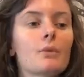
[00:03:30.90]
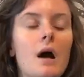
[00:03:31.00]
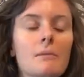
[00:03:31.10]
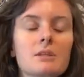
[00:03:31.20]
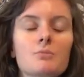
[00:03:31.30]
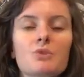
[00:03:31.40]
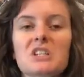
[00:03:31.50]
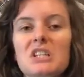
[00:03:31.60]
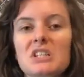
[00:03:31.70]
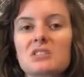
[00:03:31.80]
mean,
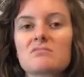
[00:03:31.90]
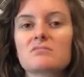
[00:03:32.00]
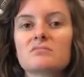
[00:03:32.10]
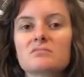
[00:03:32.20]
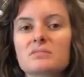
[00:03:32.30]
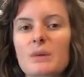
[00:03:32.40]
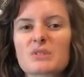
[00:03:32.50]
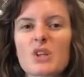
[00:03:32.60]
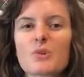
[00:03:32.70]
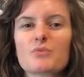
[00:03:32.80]
there
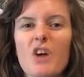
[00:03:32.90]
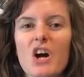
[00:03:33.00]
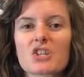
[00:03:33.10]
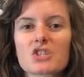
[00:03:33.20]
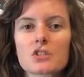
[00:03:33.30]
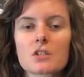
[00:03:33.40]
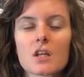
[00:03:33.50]
was no rush.